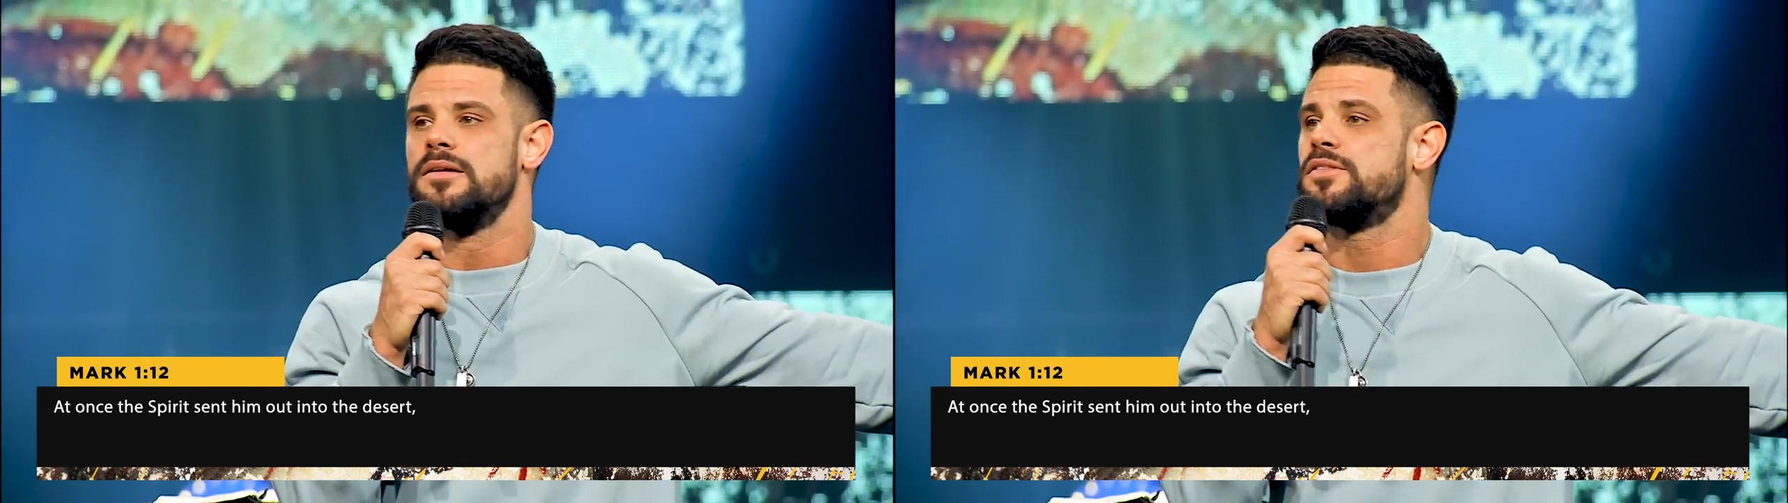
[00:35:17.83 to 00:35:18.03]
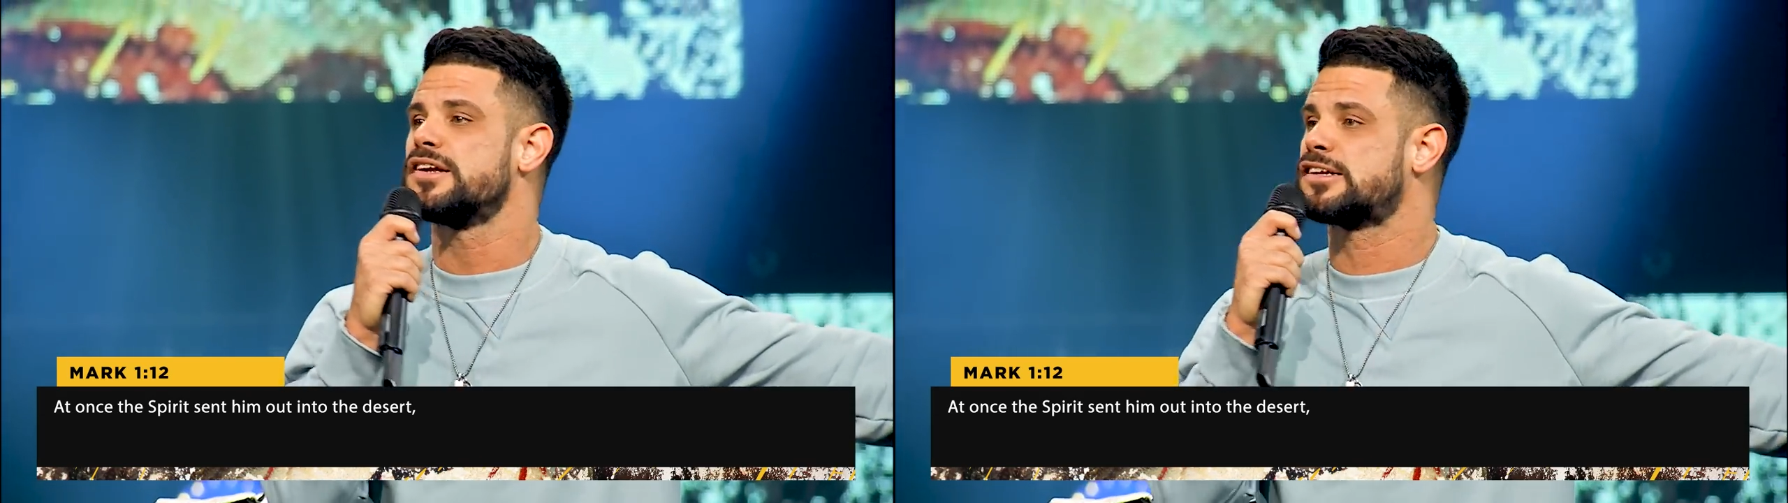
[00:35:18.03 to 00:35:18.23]

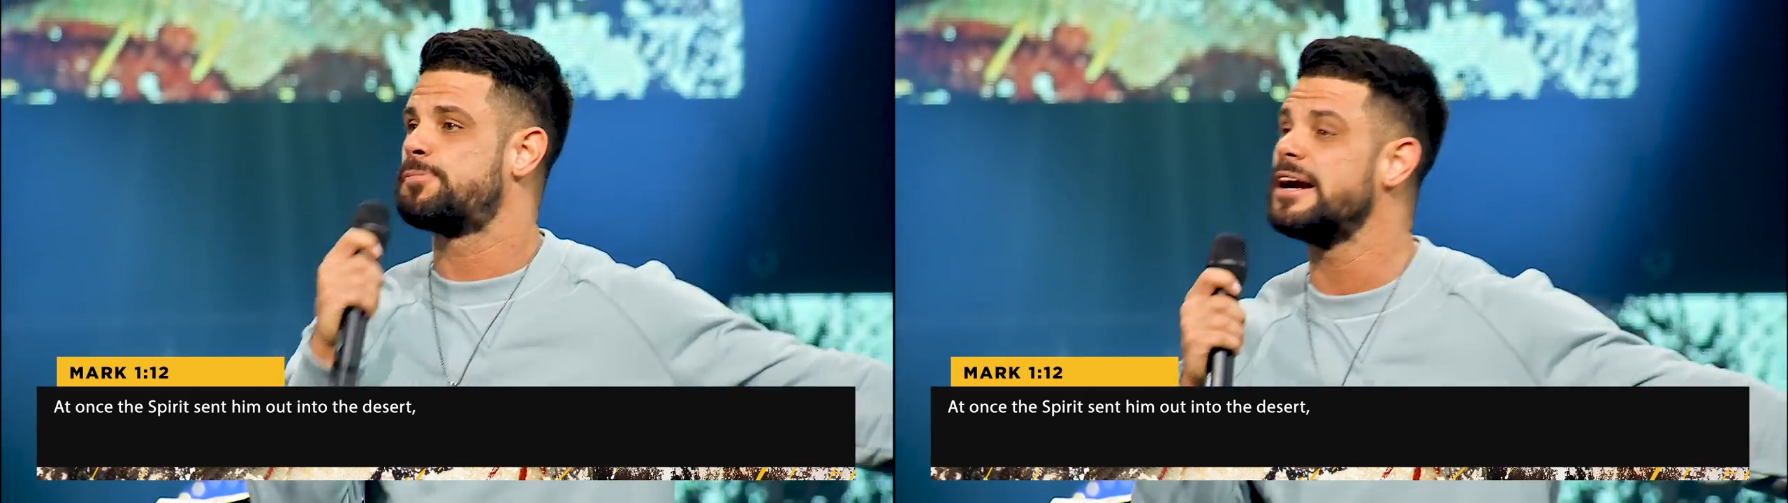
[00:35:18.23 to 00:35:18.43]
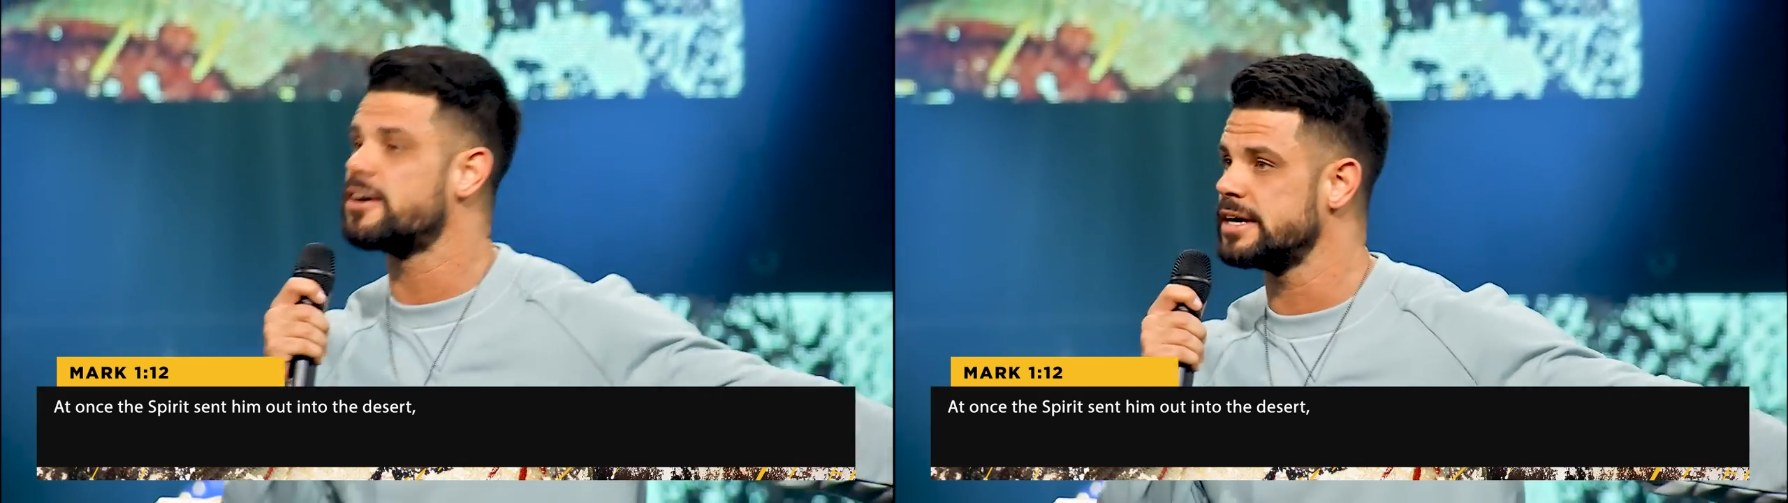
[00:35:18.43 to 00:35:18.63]
the
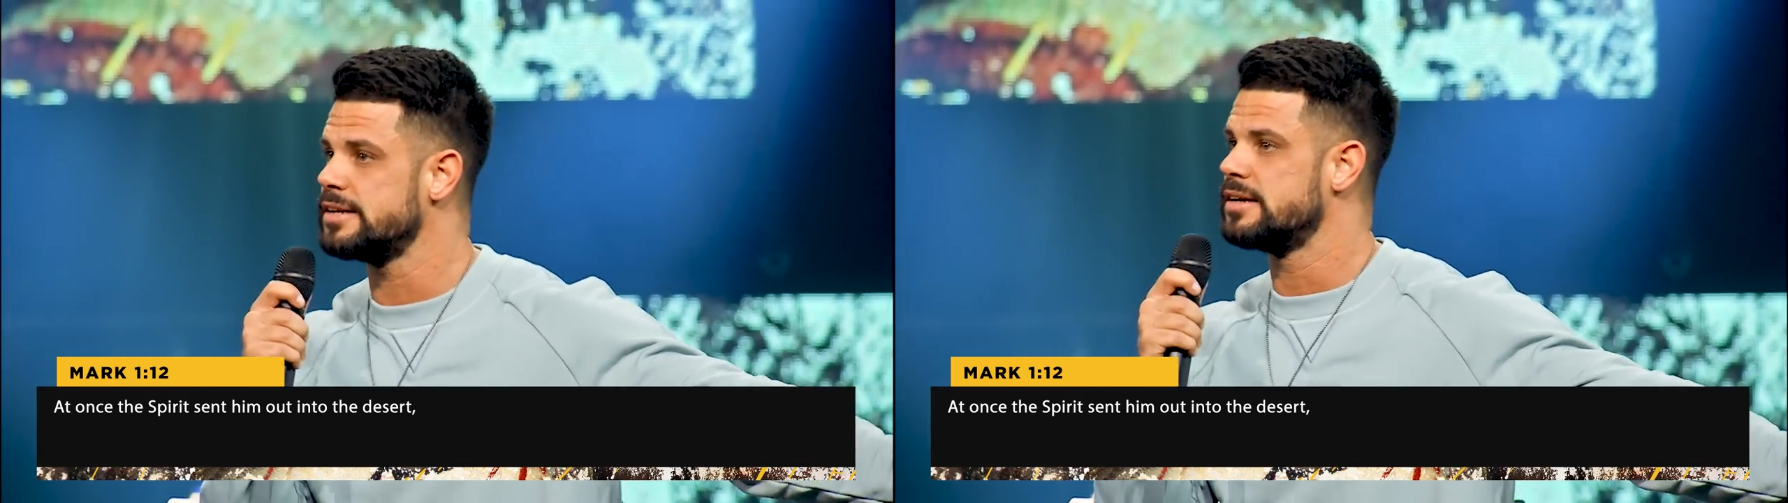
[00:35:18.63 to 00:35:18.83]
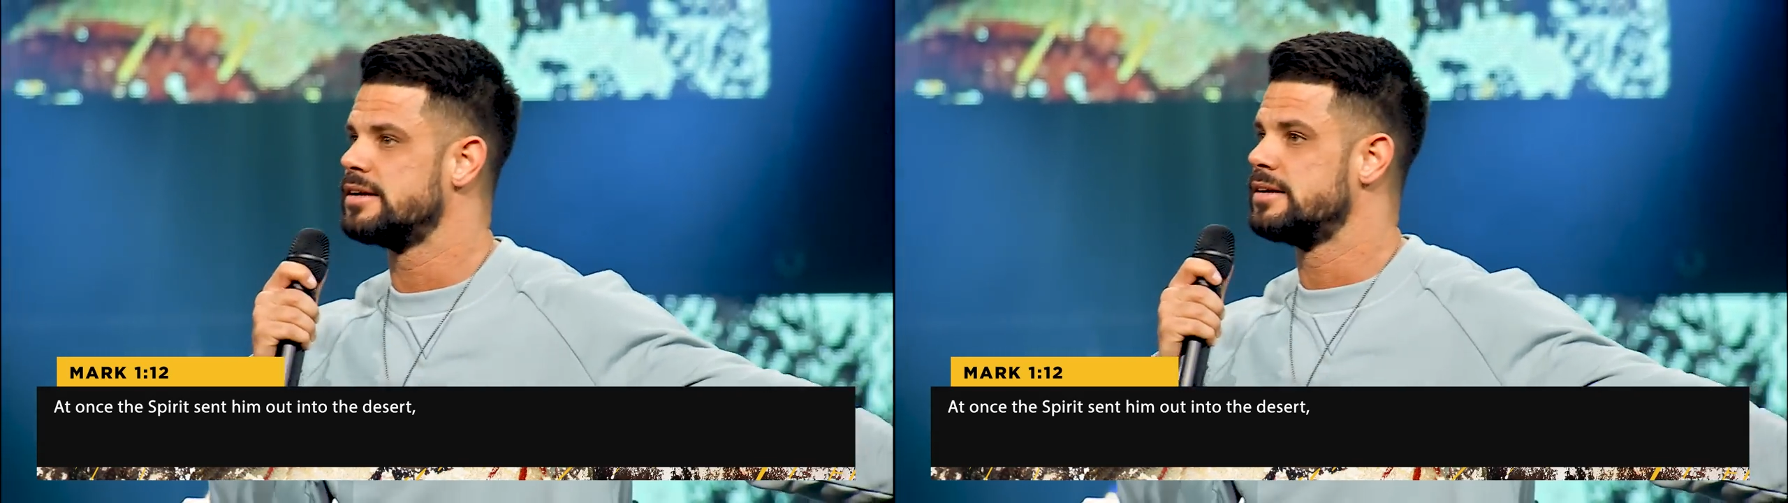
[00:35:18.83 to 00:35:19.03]
Spirit,